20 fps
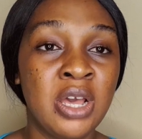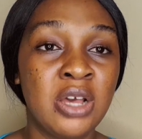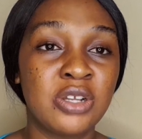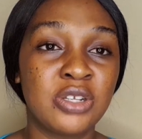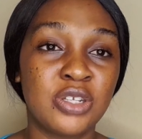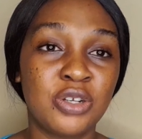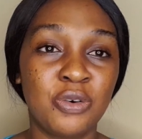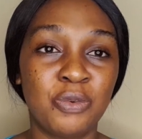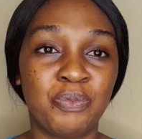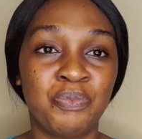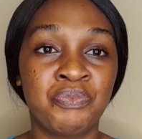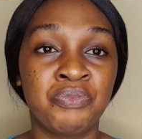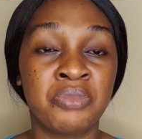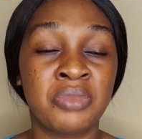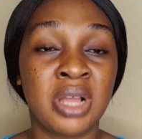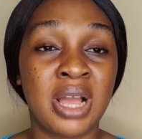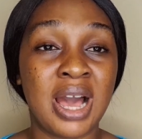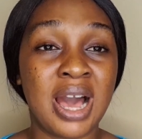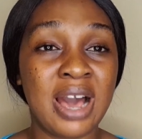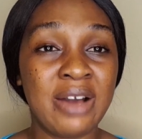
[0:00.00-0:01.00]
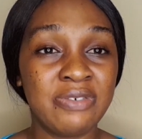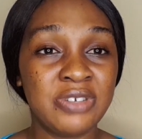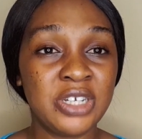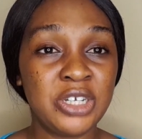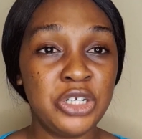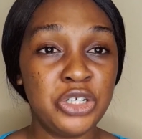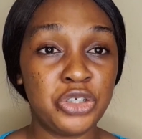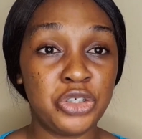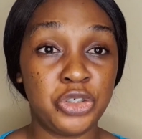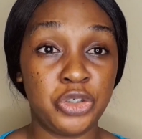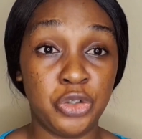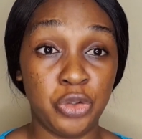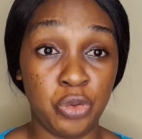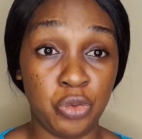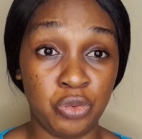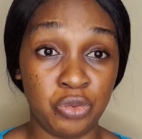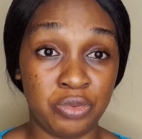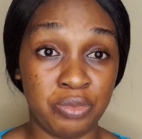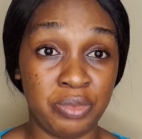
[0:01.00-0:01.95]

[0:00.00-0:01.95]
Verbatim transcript: So after He showed